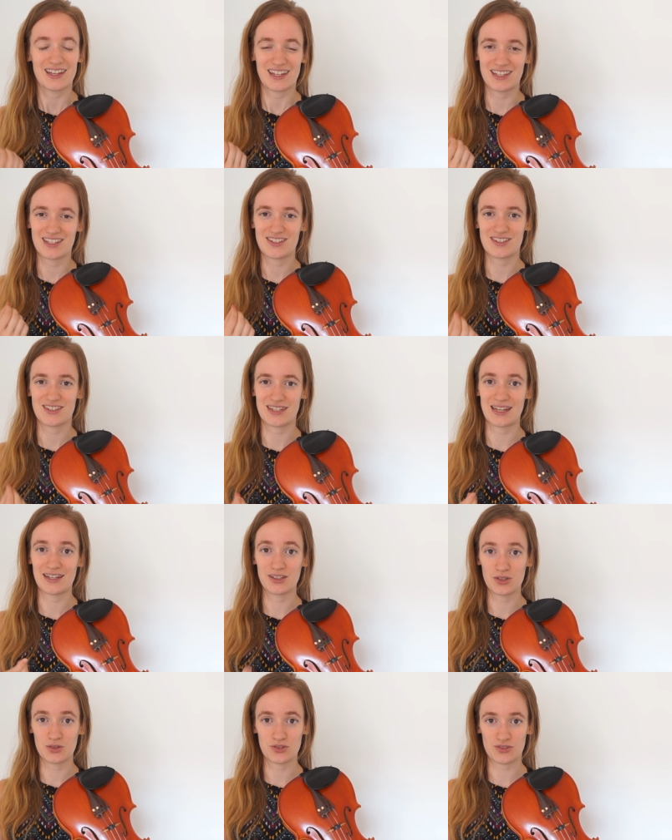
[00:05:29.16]
And
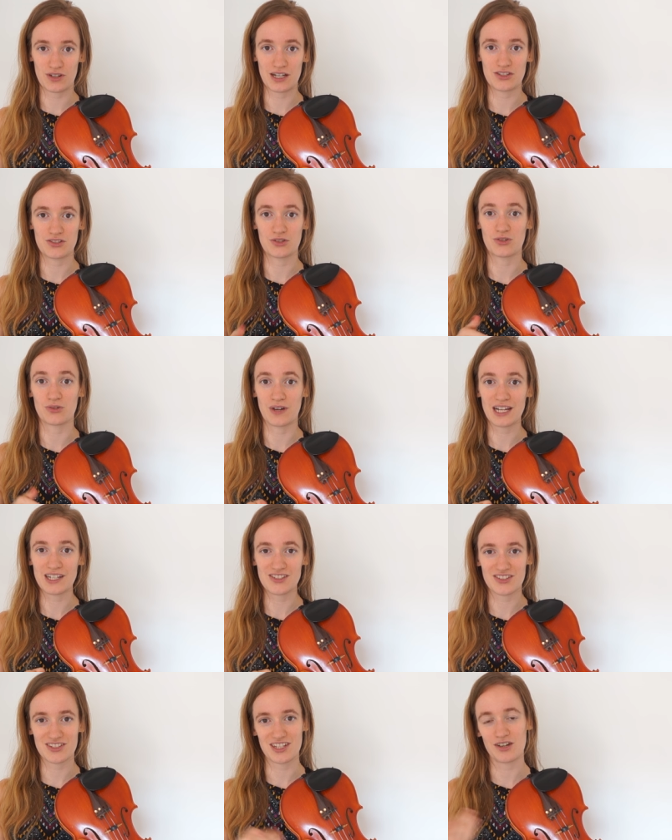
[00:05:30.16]
then you try to
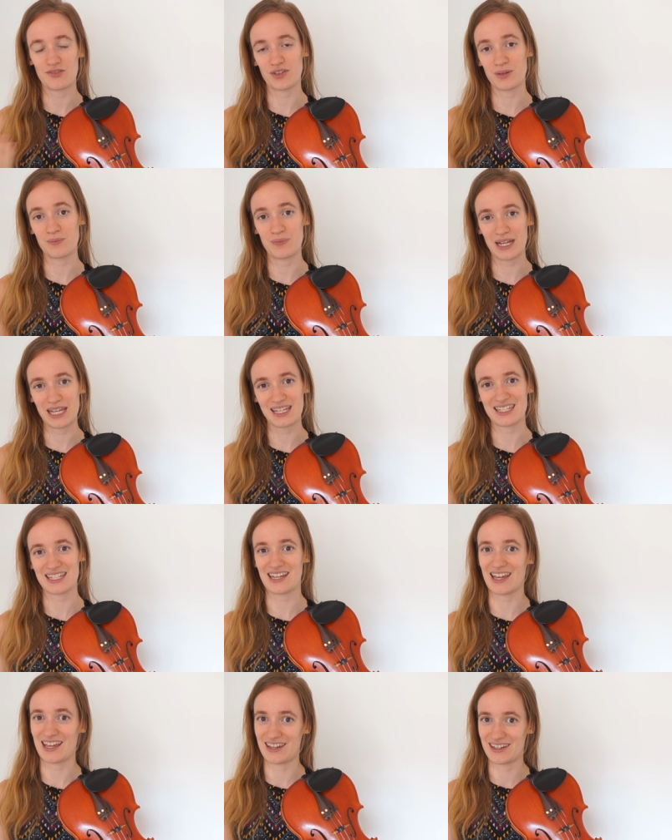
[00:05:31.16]
correct yourself and play it
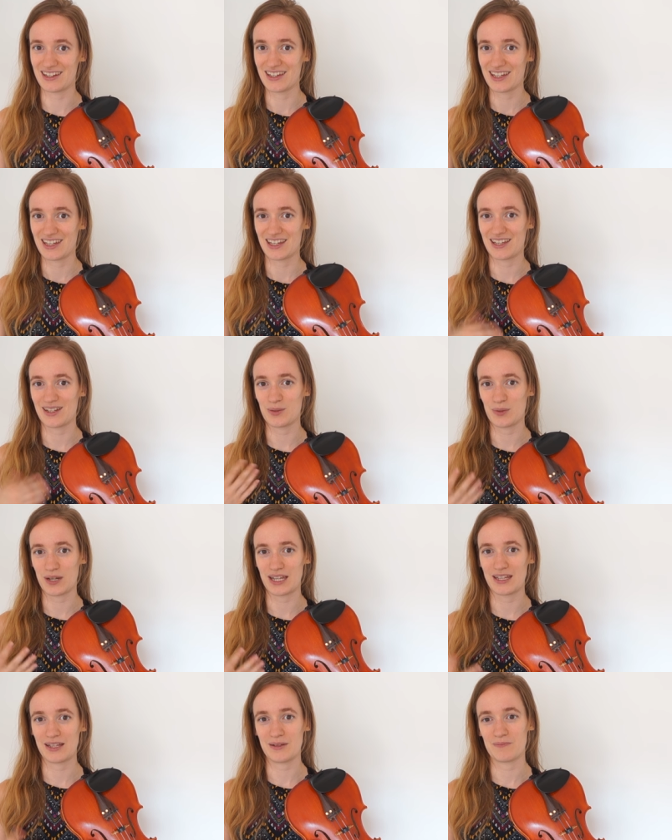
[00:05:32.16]
again in a
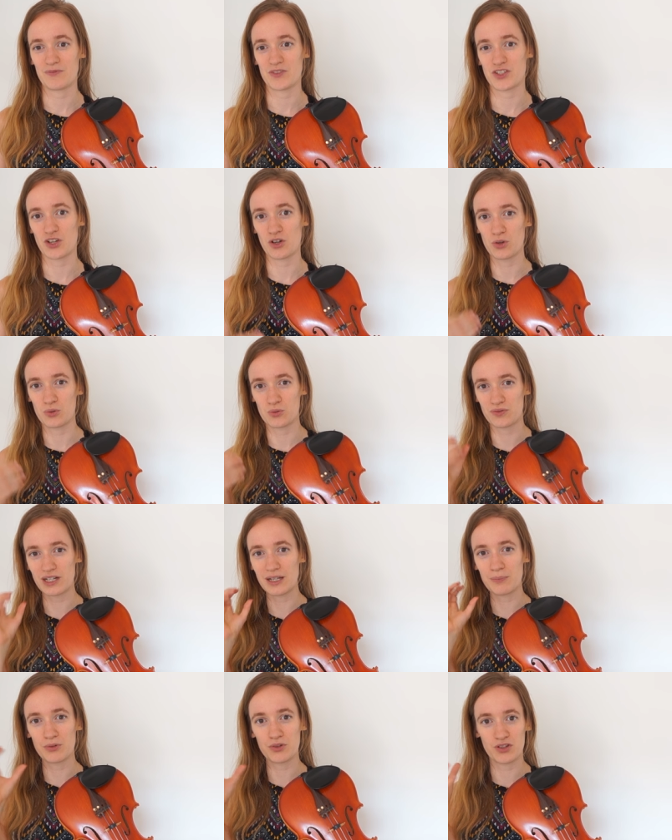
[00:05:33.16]
way. So,
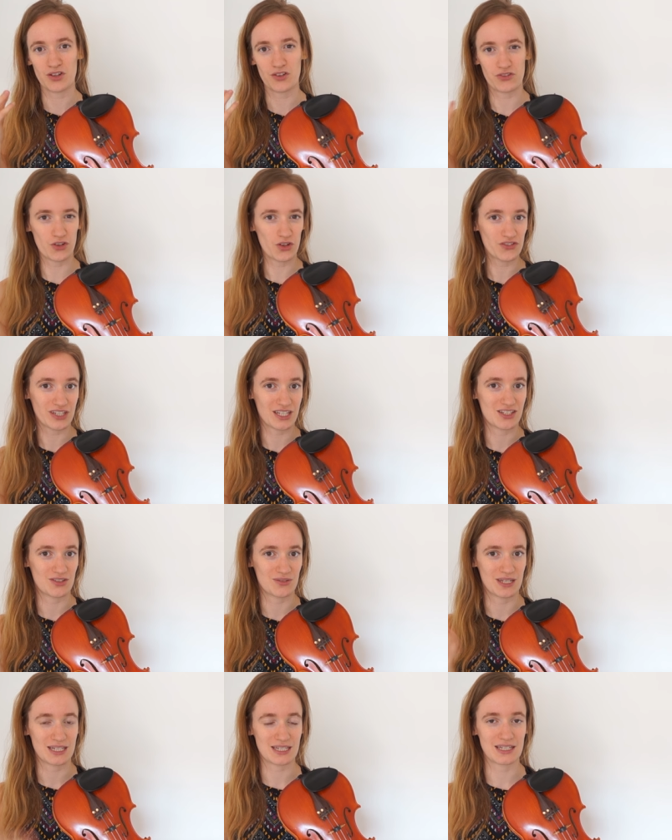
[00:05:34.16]
really put thought
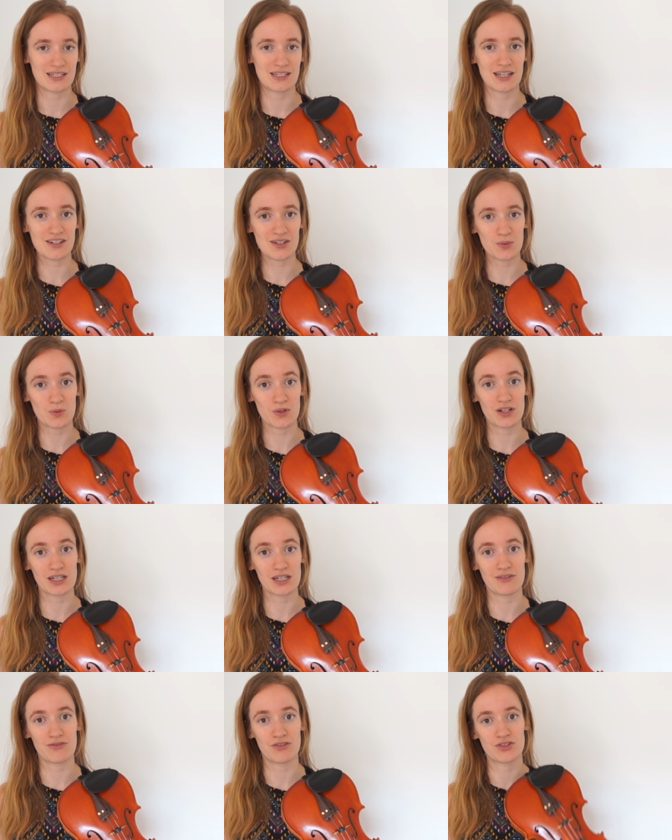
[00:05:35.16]
into it. It doesn't
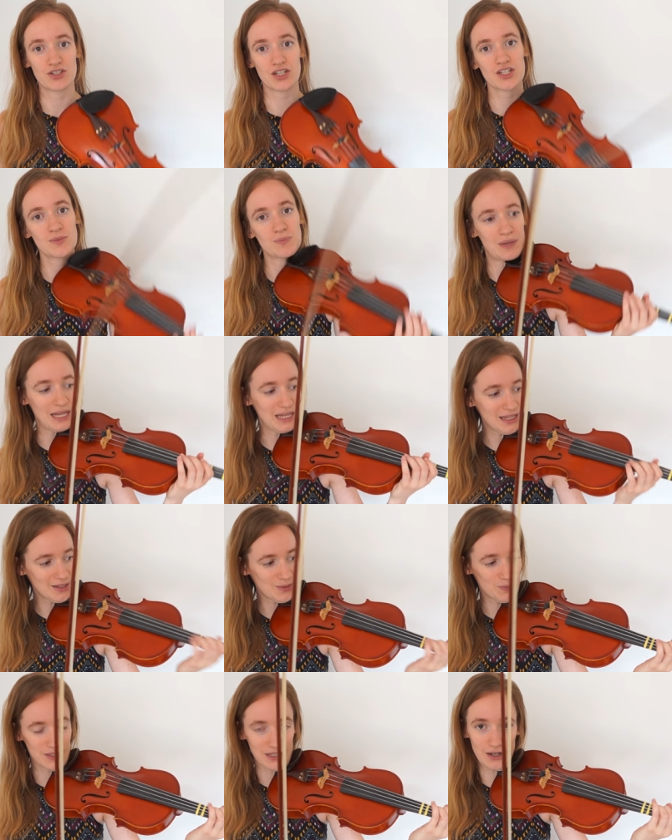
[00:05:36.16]
work if you just play
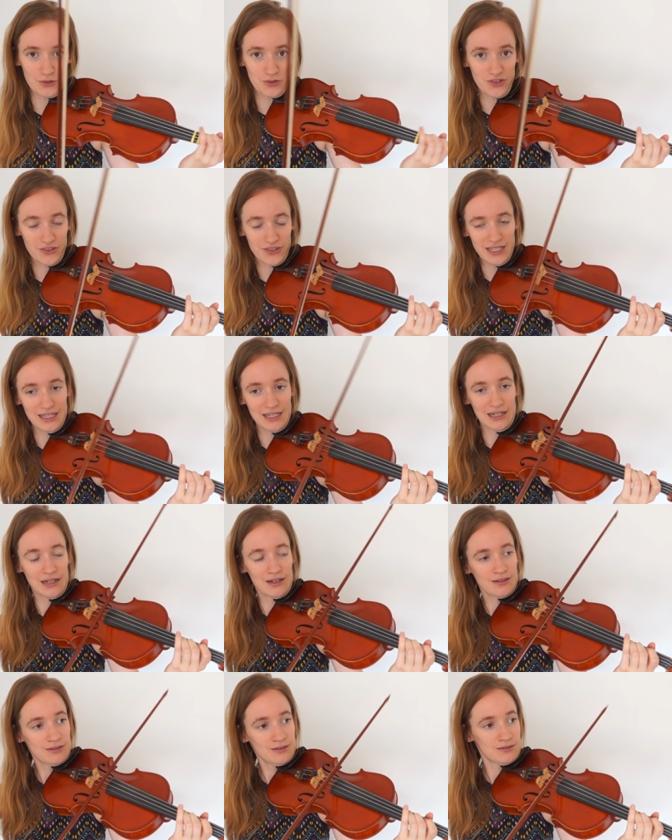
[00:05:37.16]
it without thinking like.